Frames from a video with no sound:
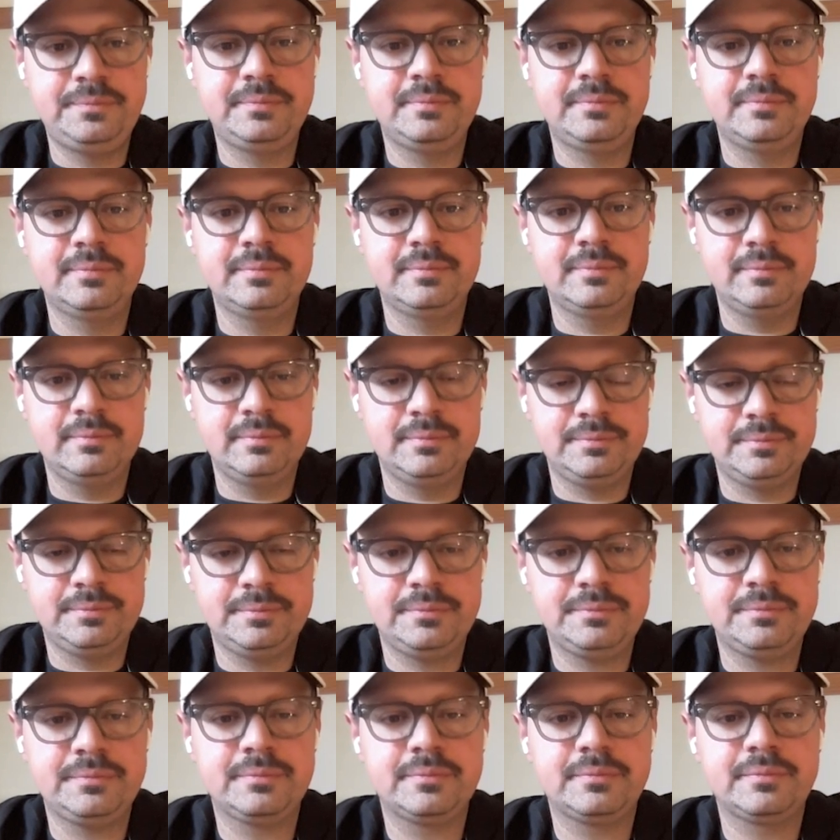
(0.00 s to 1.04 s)

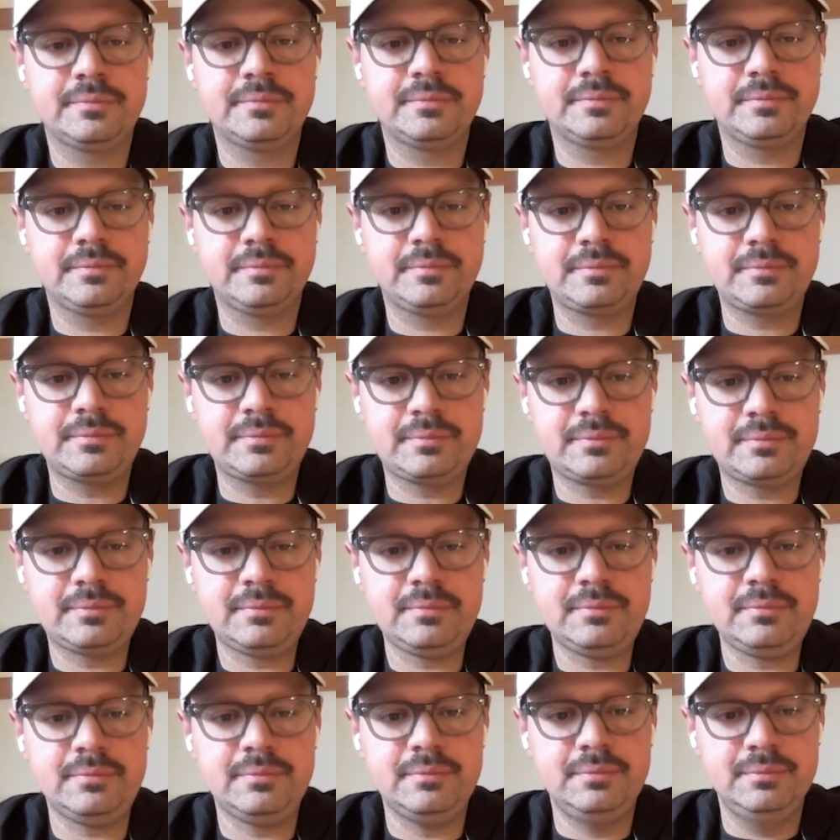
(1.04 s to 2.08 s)

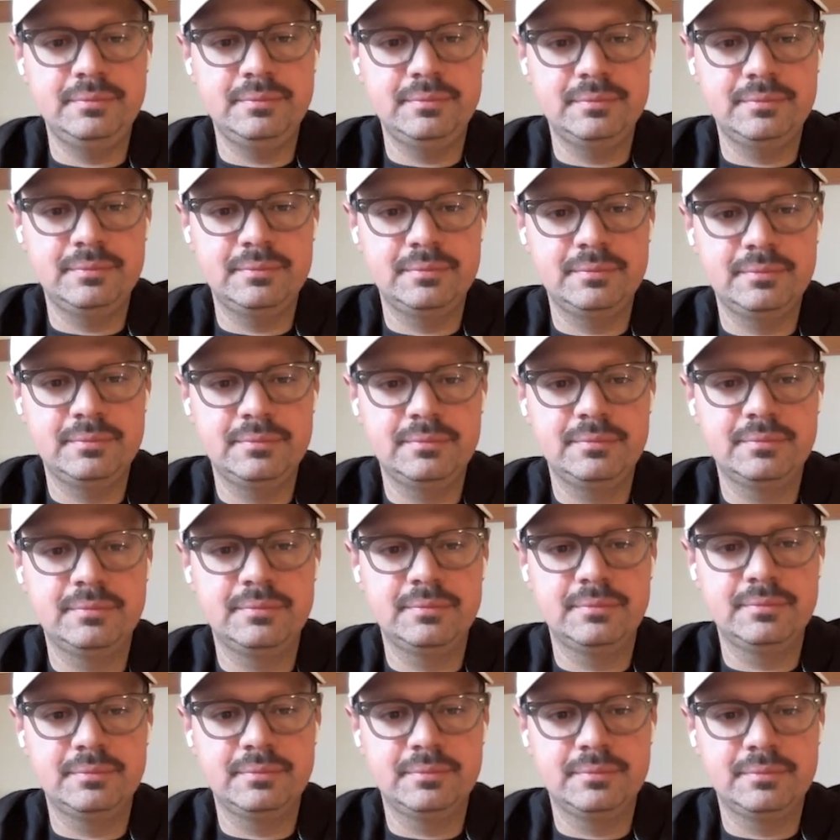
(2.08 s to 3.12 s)

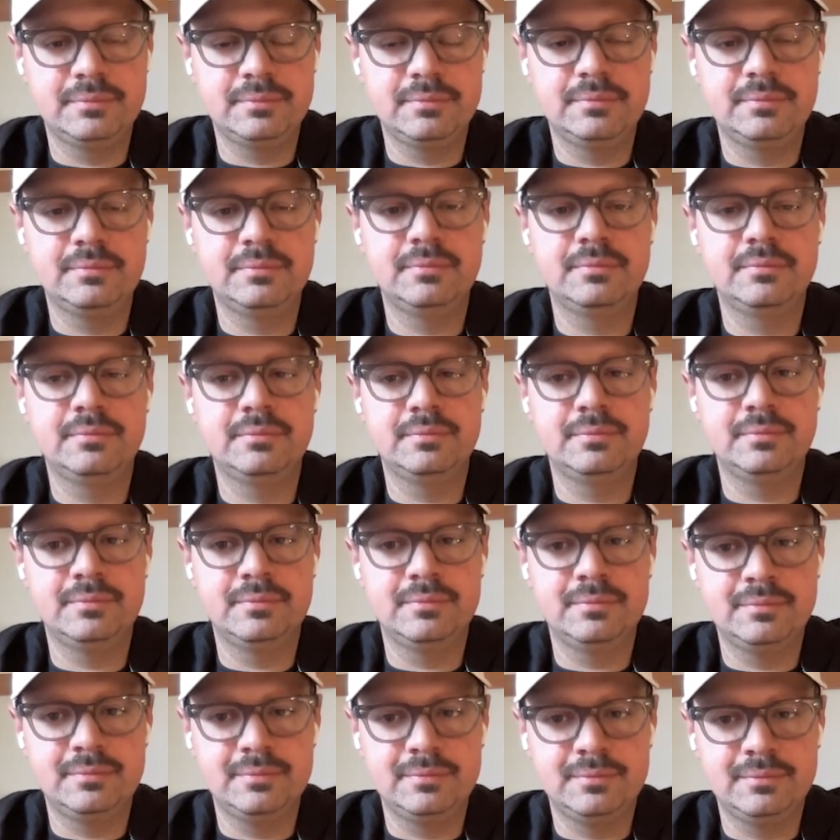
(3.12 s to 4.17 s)

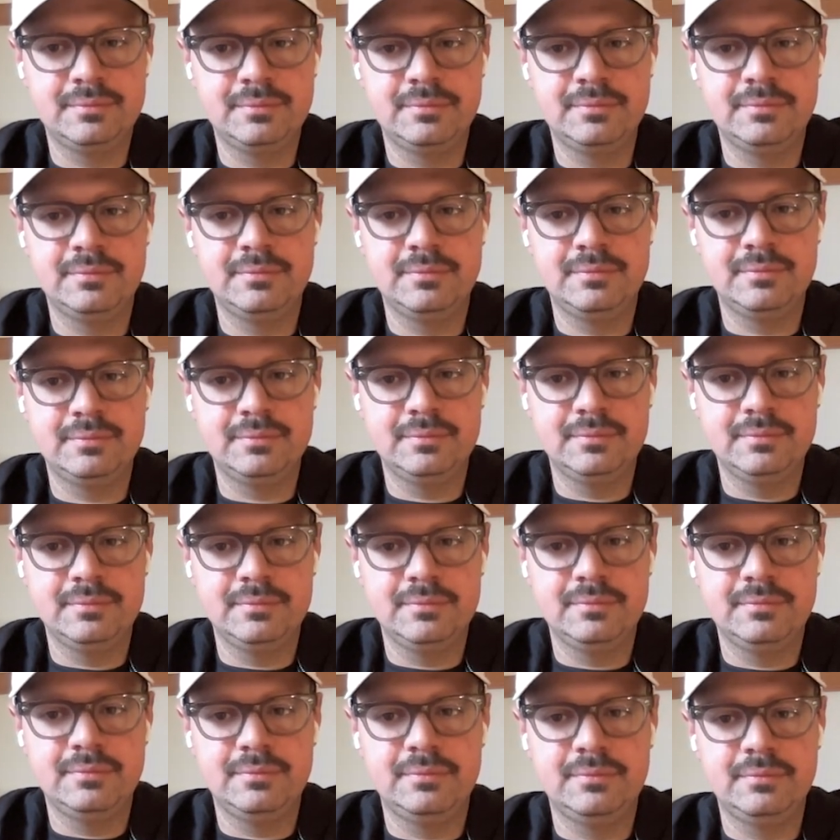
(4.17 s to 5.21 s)

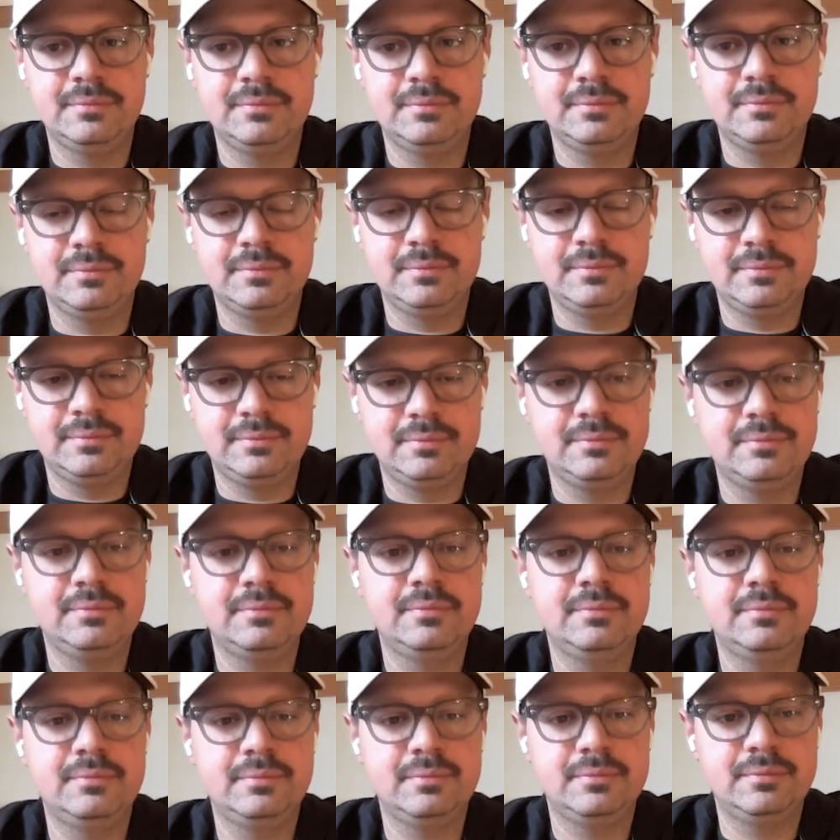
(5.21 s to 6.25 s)

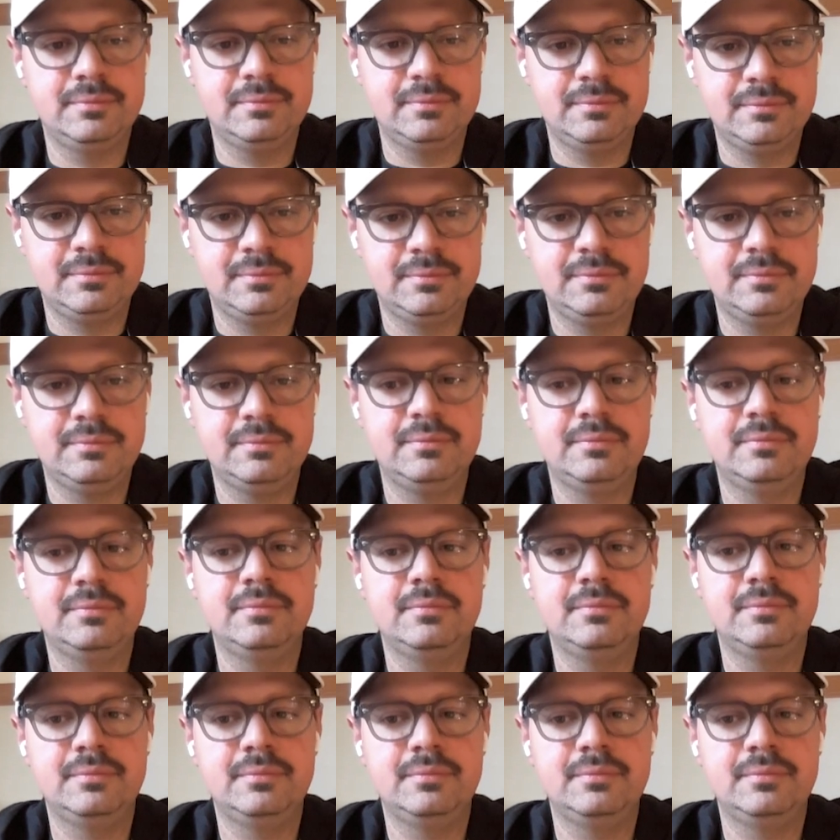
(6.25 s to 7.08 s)
The person shown says nothing.